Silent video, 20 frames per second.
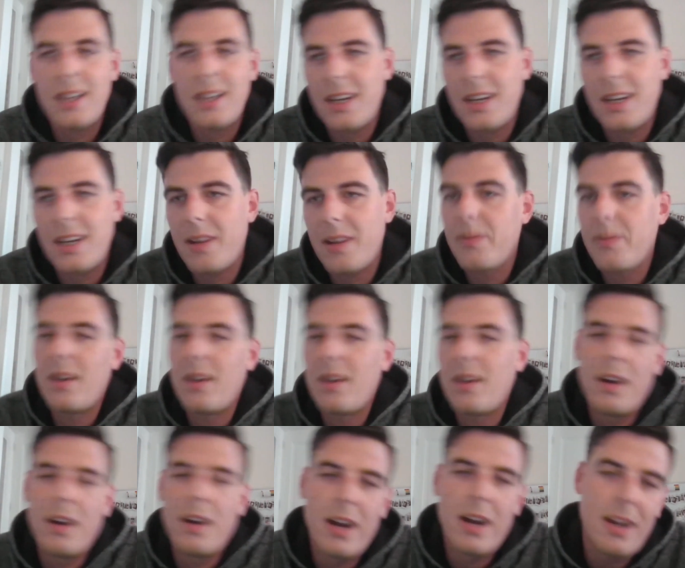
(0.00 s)

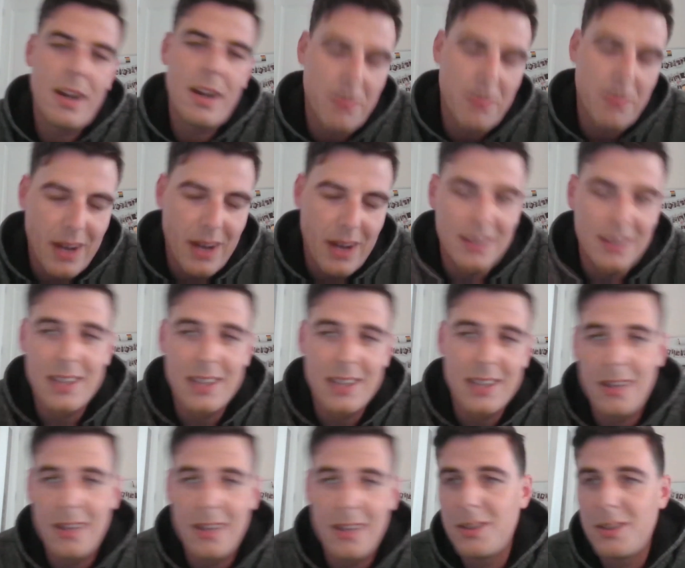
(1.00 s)
Hi, I'm Karel
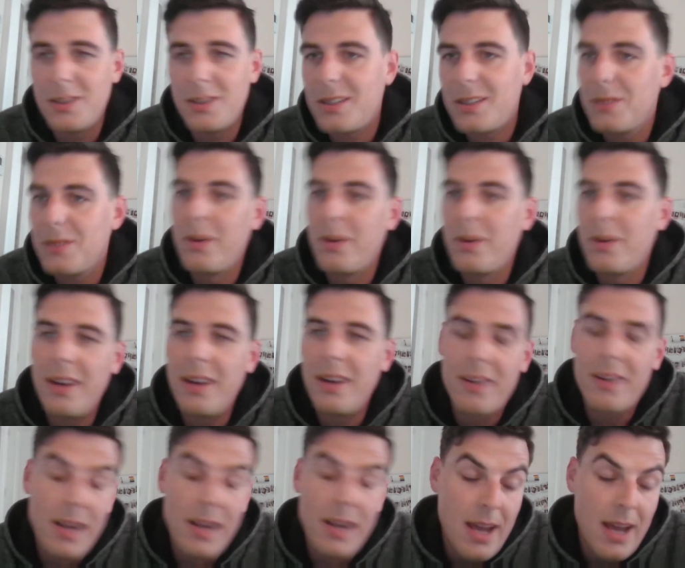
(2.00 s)
Sal, as you
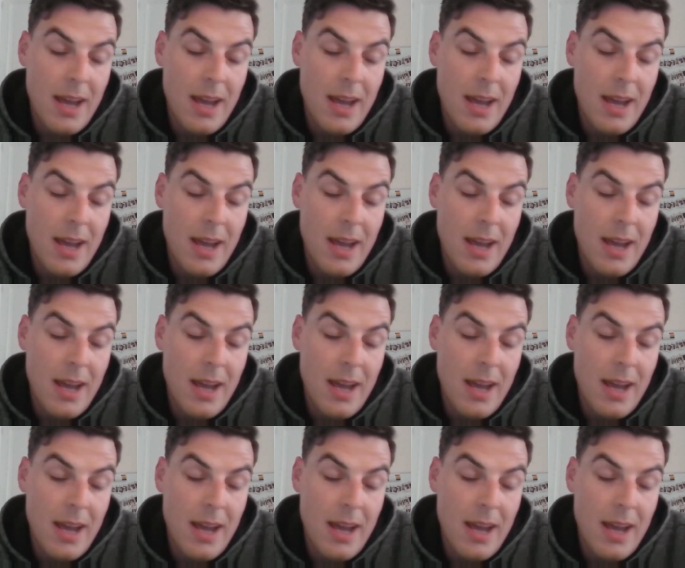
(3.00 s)
hear,